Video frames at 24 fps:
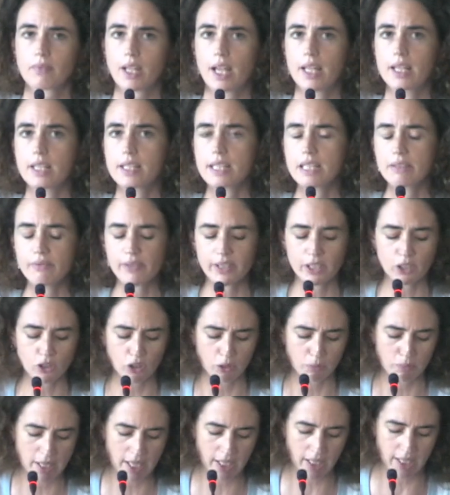And Stephen
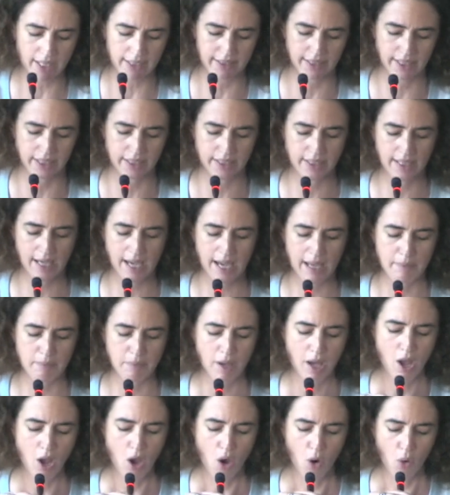Colbert at that time
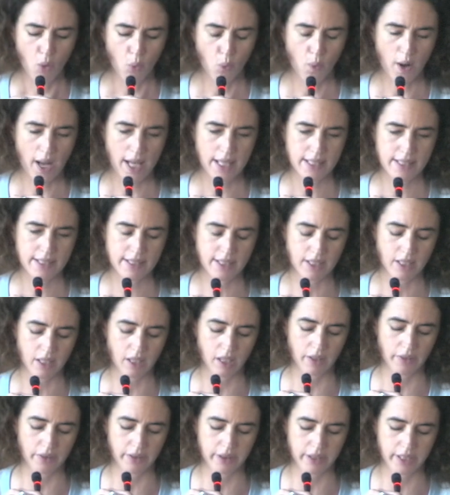was
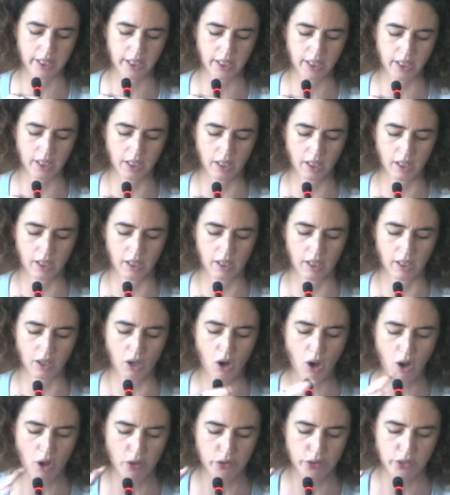the
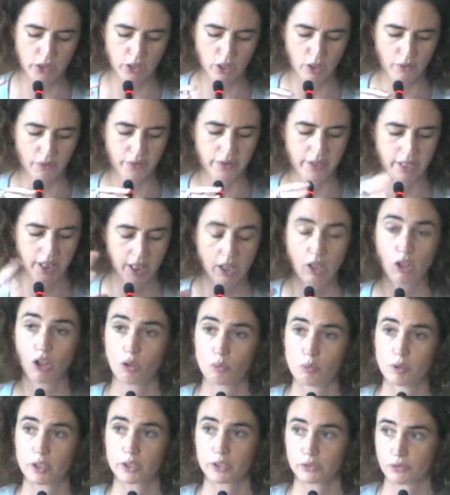host of the
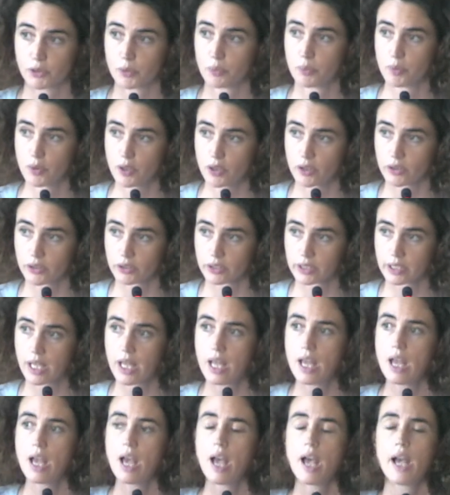Colbert Report,
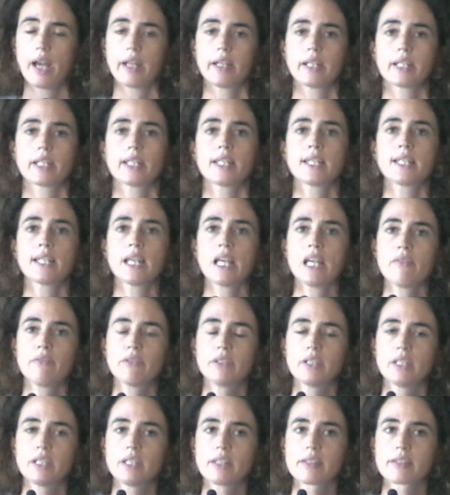and he
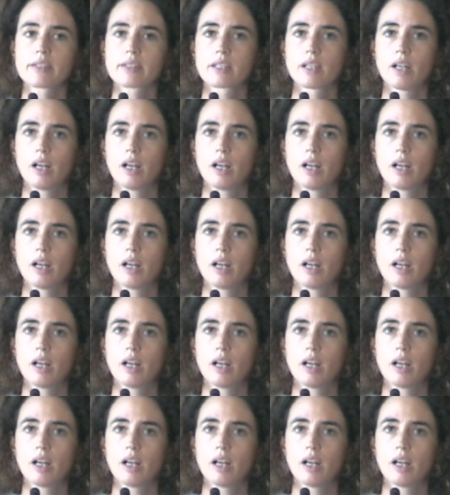gave this